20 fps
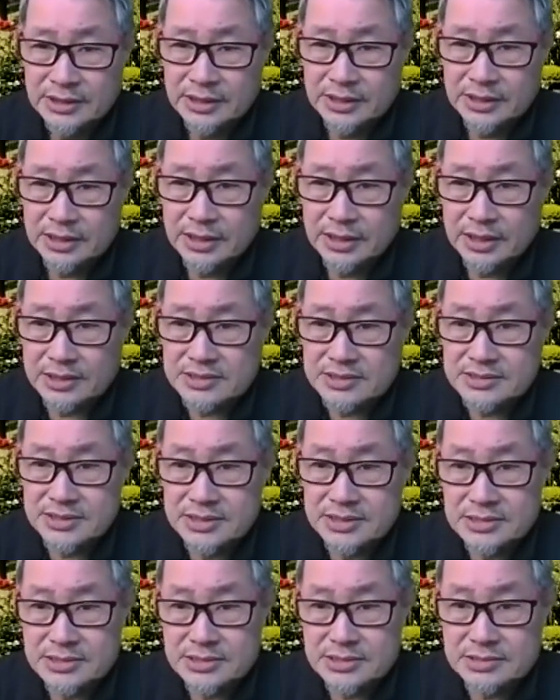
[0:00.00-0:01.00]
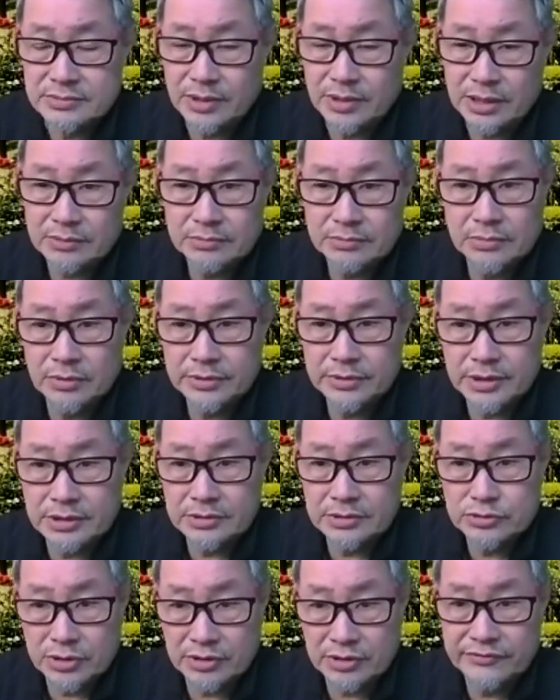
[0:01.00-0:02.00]
uh, since well more than
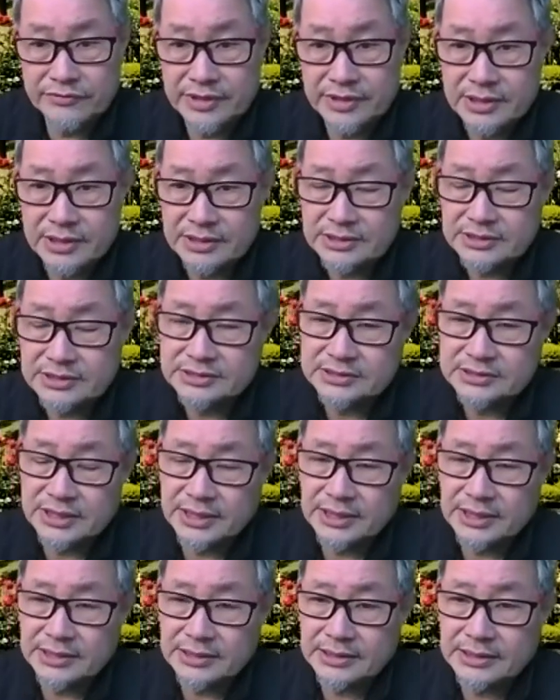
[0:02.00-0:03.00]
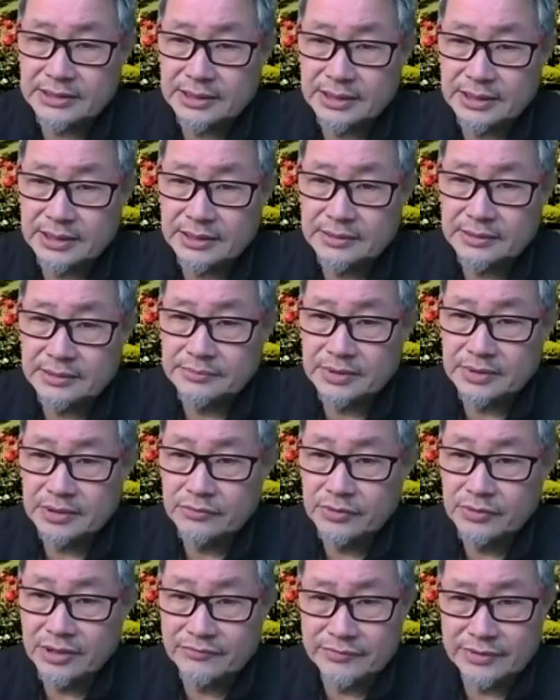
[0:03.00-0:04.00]
12 years and um, and
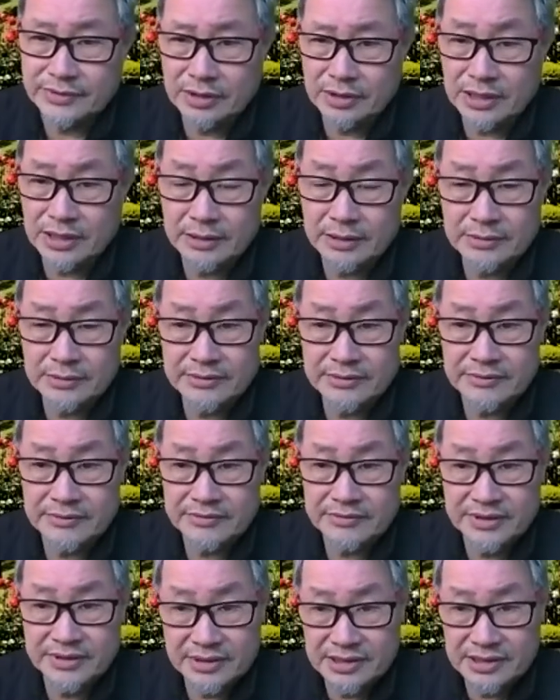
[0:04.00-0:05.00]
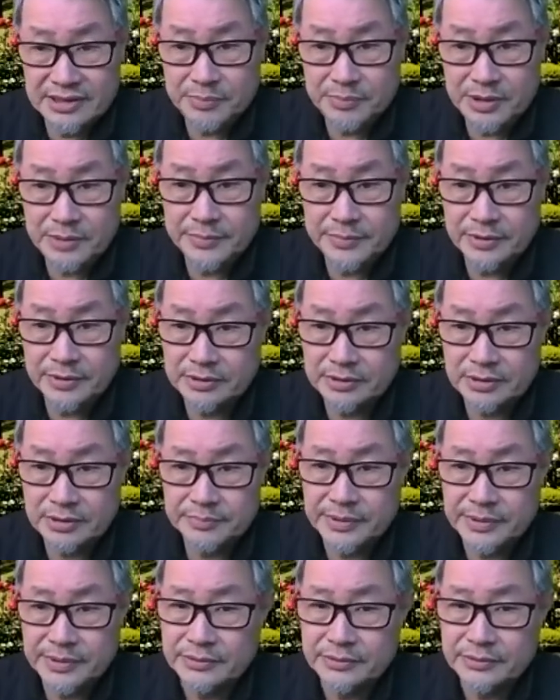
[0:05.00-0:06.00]
we have now 130 people on the
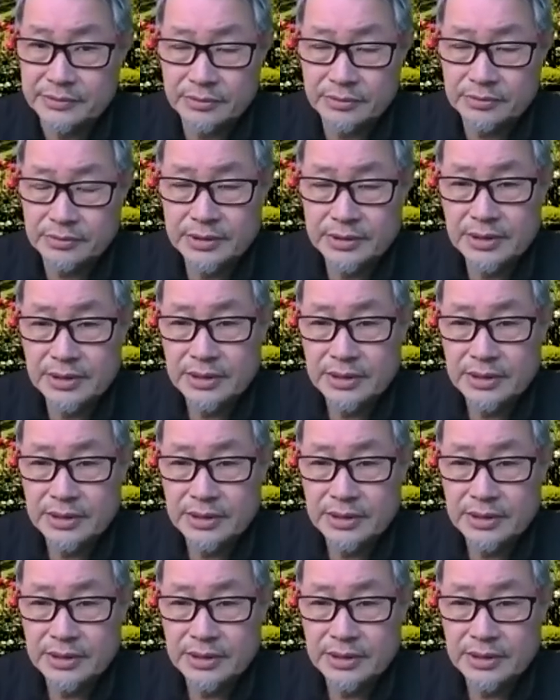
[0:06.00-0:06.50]
payroll